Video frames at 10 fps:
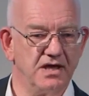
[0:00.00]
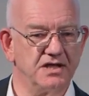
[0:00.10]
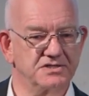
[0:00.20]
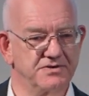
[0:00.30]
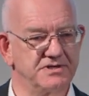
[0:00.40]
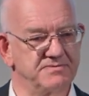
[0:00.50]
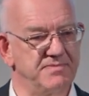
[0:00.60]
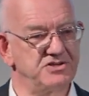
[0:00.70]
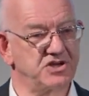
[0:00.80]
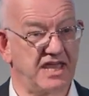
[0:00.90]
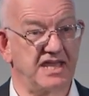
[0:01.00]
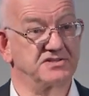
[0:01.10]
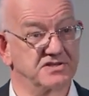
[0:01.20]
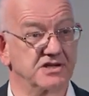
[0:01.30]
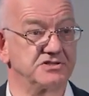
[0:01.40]
So it's a major
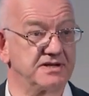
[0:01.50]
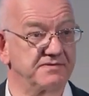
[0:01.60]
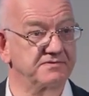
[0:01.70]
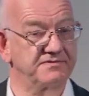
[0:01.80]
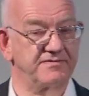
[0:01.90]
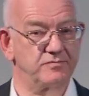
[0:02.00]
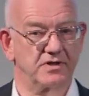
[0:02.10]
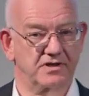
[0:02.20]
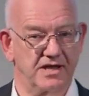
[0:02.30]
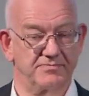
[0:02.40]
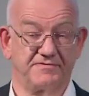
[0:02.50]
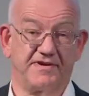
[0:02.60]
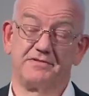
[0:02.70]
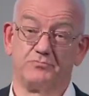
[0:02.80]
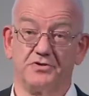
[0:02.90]
hit, actually, to have the FIFA World Cup. And in
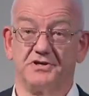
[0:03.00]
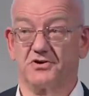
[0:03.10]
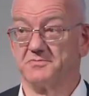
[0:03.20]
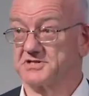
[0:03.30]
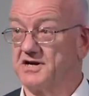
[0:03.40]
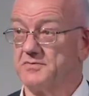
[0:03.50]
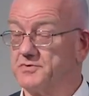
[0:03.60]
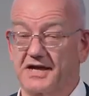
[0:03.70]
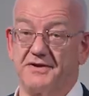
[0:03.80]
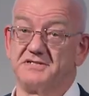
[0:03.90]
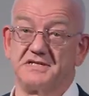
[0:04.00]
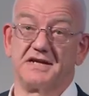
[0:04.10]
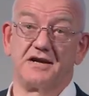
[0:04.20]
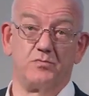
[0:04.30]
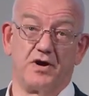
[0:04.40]
fact, what the economists can't work out is
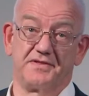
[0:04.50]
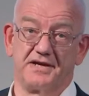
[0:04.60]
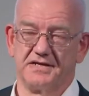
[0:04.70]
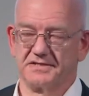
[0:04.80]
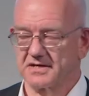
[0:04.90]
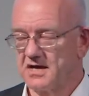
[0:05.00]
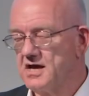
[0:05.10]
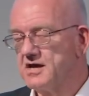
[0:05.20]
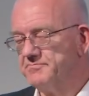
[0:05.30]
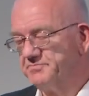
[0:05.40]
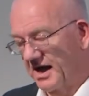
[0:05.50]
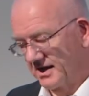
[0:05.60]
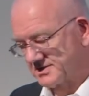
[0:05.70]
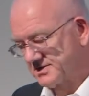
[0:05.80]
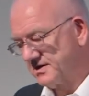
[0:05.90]
exactly why that is.
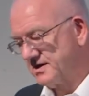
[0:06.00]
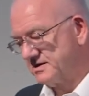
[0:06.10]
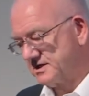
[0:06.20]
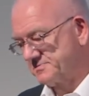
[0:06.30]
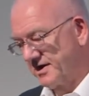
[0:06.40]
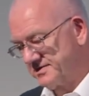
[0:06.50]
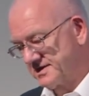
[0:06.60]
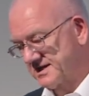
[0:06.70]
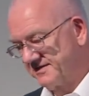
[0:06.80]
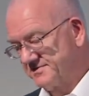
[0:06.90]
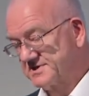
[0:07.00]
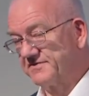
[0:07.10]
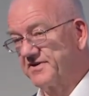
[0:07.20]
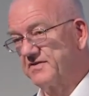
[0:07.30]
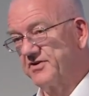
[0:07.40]
But despite this, governments are
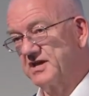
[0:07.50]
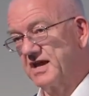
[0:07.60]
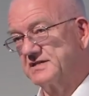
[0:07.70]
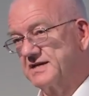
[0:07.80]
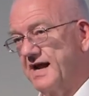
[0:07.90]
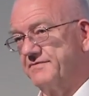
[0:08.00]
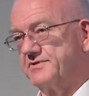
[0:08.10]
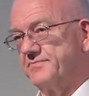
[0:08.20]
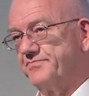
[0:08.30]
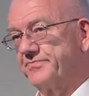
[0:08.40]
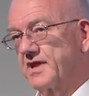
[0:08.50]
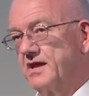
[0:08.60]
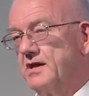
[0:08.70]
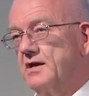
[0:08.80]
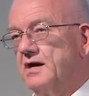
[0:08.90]
very, very keen to have them.
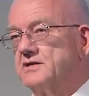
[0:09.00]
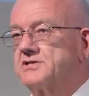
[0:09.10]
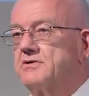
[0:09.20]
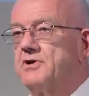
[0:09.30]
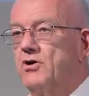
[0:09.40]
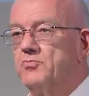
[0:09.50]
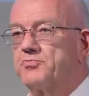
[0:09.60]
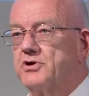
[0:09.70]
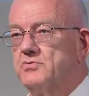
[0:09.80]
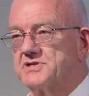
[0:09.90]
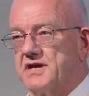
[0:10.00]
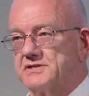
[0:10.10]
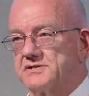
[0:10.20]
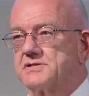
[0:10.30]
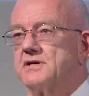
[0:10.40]
And so the whole
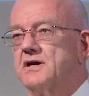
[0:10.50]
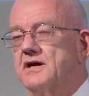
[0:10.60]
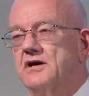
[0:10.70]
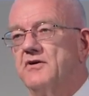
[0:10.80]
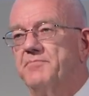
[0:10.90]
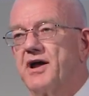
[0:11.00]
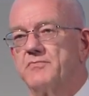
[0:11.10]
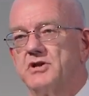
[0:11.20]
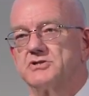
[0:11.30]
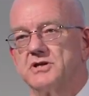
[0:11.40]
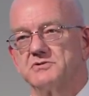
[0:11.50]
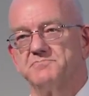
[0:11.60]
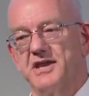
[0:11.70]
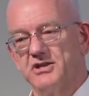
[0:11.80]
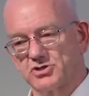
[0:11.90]
process by which those
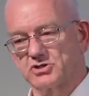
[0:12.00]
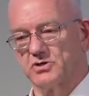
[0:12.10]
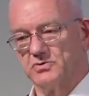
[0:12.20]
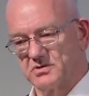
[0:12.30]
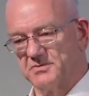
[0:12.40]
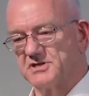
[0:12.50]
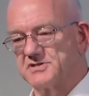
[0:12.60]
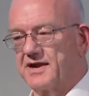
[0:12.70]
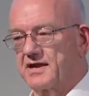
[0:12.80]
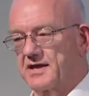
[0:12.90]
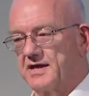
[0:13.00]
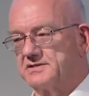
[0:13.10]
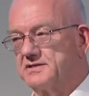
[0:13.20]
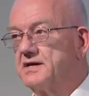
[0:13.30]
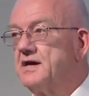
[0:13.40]
major tournaments are
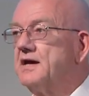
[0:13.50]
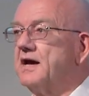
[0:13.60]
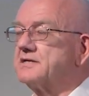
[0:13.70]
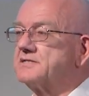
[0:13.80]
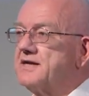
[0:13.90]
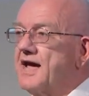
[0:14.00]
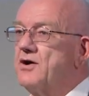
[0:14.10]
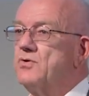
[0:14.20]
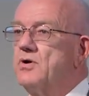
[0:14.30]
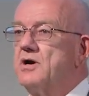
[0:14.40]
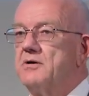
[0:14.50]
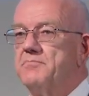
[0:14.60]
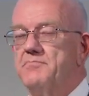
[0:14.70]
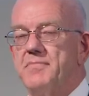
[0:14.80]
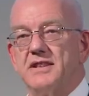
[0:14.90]
allocated has now
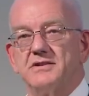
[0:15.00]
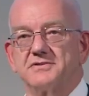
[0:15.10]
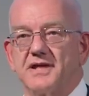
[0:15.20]
meant